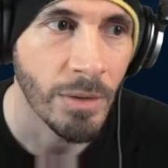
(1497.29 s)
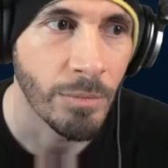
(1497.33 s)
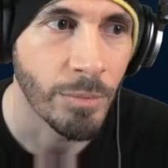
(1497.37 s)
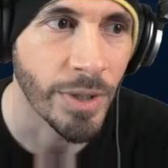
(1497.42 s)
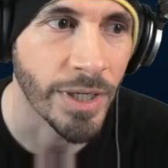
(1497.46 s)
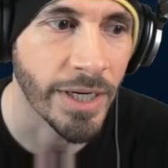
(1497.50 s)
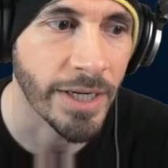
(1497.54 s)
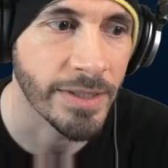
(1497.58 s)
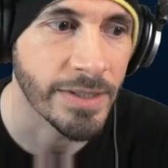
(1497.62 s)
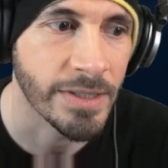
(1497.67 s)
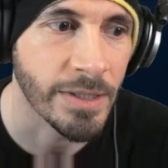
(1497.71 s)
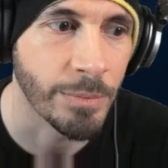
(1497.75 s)

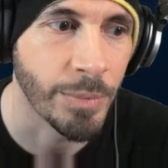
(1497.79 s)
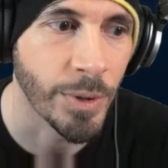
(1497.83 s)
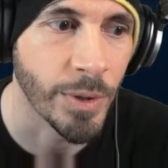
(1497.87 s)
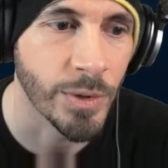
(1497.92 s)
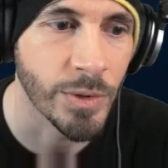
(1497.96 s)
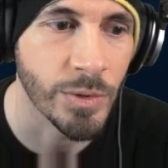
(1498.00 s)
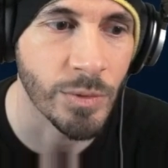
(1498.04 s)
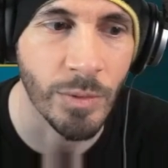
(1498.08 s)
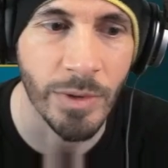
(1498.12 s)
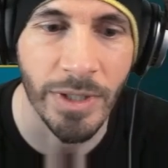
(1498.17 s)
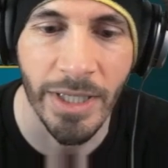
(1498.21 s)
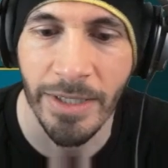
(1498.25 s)
But I
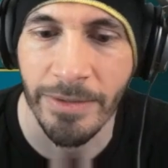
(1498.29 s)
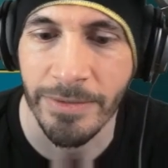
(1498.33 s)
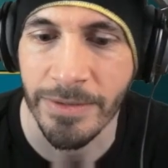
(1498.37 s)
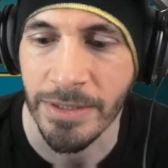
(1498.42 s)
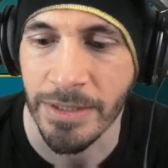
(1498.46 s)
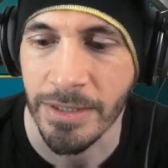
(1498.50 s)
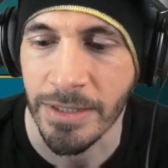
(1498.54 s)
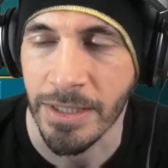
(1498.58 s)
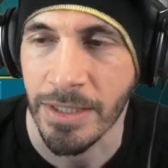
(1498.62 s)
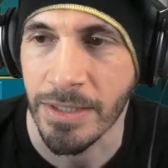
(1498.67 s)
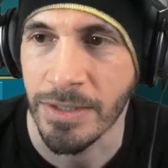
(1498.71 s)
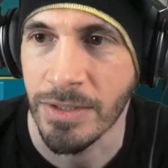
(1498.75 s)
suppose we'll have
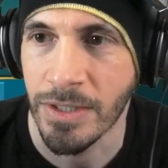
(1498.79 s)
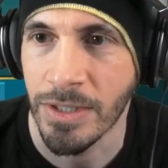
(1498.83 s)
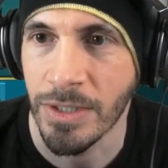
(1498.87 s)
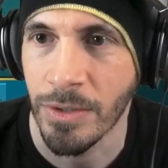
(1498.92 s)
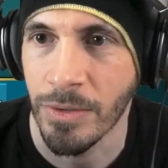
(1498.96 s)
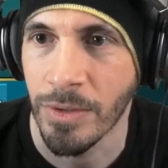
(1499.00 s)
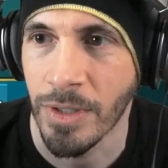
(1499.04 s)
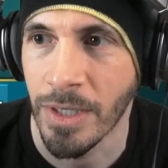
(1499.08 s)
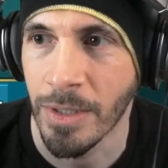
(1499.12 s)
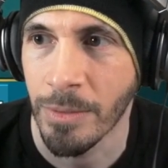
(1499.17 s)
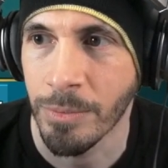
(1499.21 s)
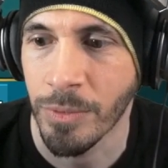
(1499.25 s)
to
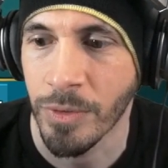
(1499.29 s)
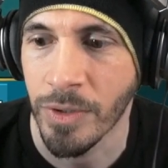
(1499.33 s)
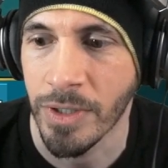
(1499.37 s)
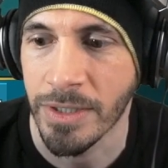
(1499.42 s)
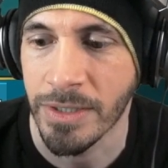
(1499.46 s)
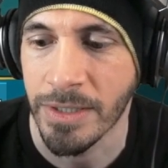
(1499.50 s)
continue to upgrade